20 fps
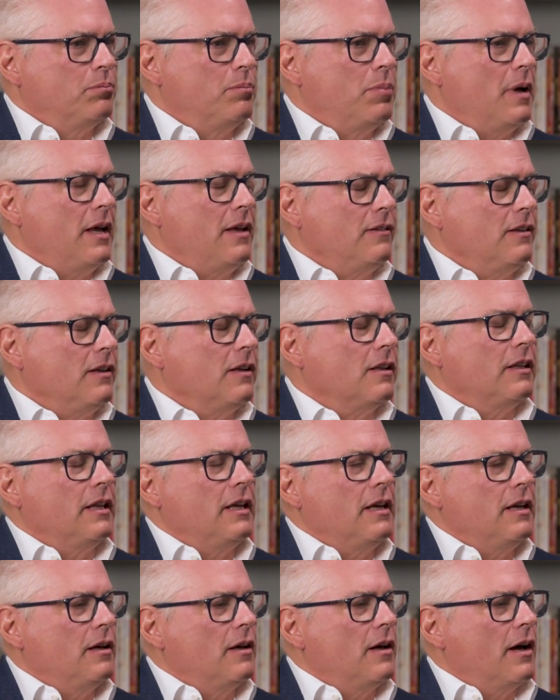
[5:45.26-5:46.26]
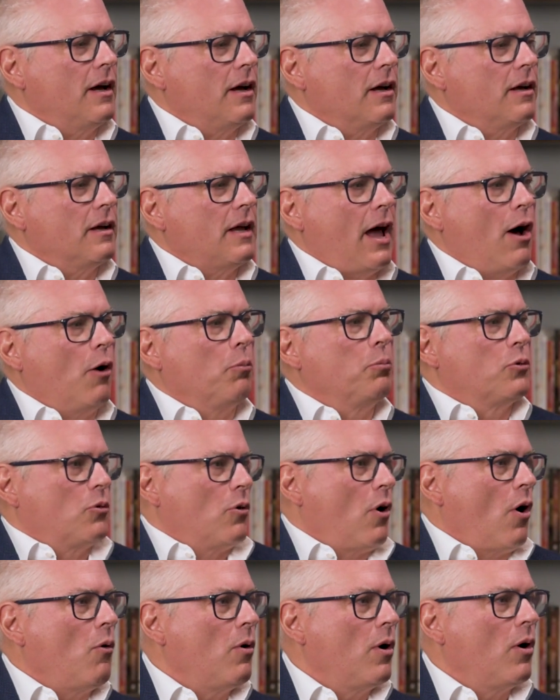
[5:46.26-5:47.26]
basically helped
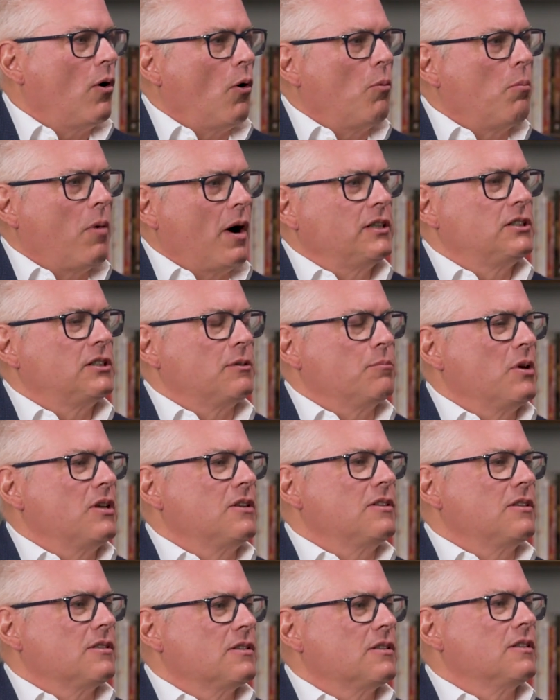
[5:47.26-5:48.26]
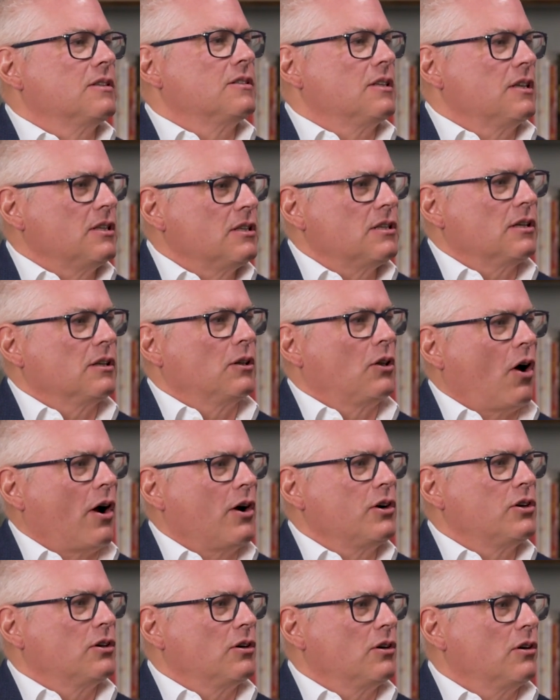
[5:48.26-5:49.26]
grow a whole bunch of businesses into
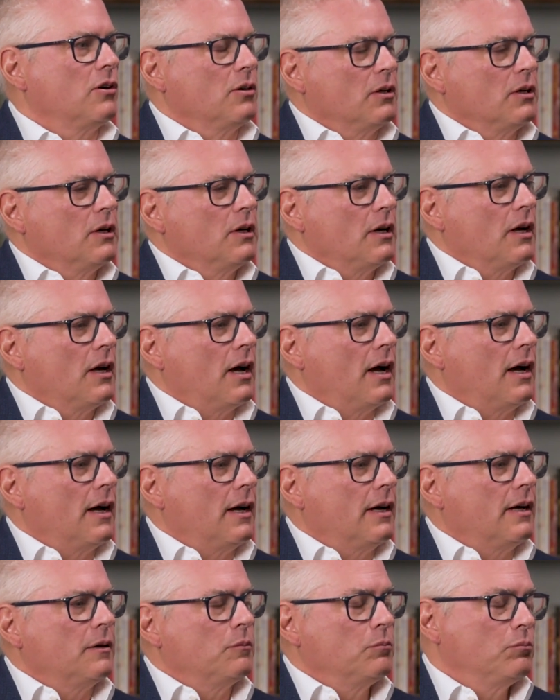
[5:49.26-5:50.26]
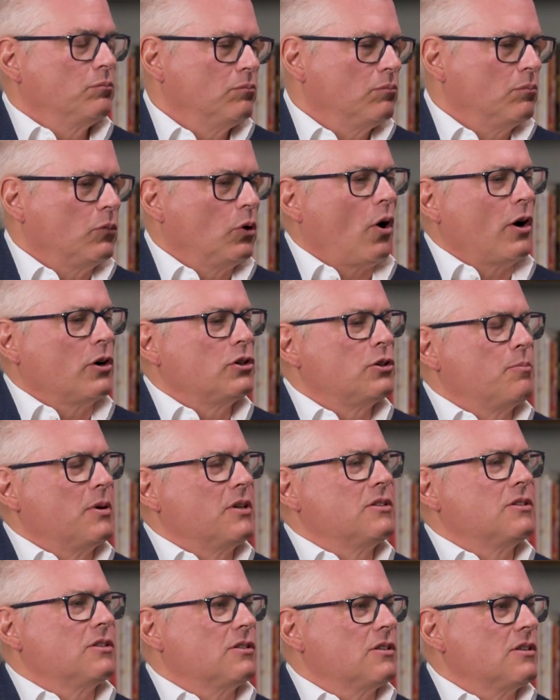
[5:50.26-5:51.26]
larger
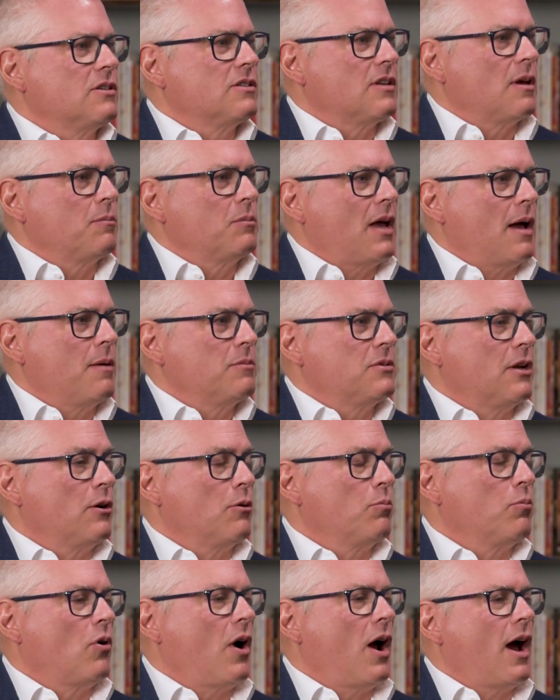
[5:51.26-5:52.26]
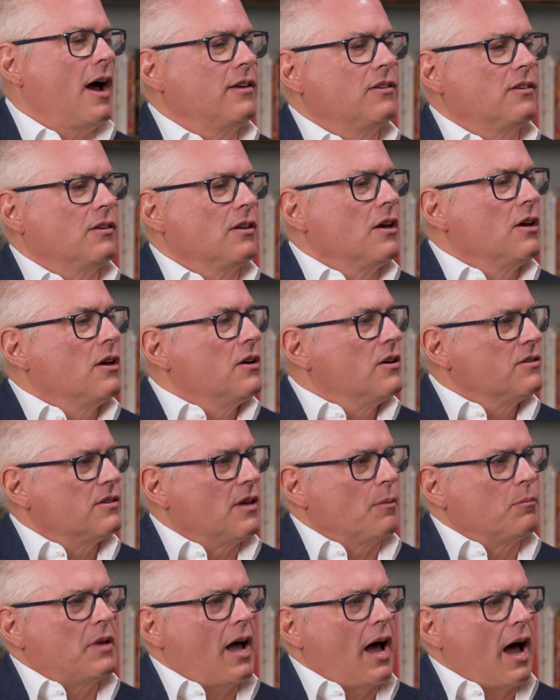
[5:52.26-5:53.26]
businesses, sometimes enterprise.
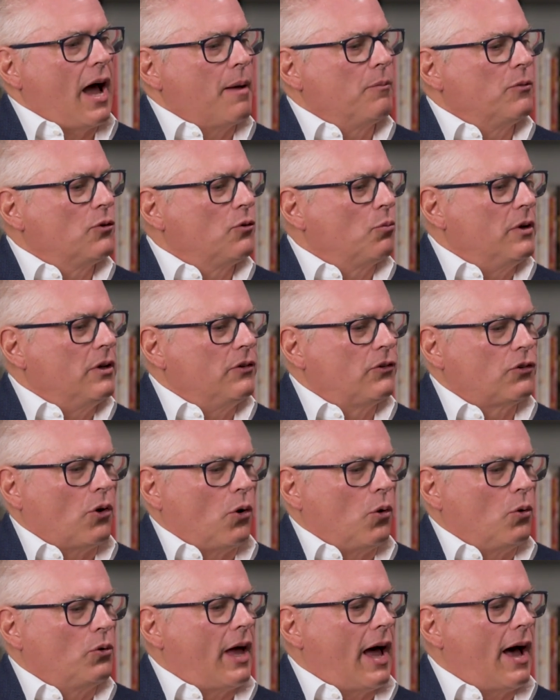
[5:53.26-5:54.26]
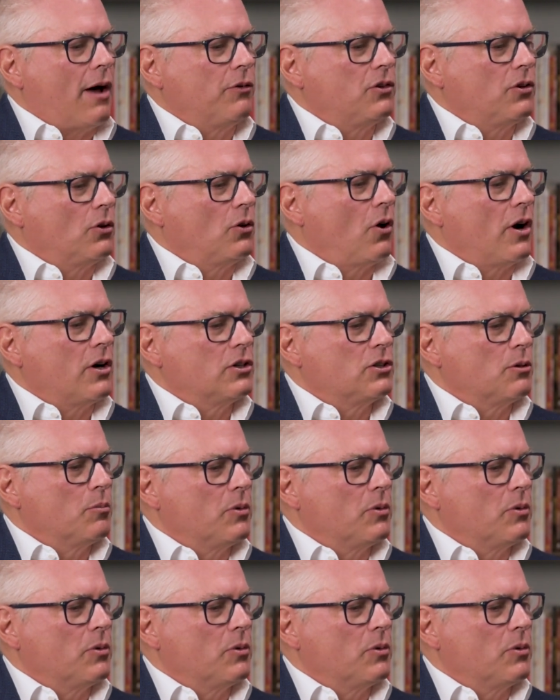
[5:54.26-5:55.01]
Sometimes we sold out to larger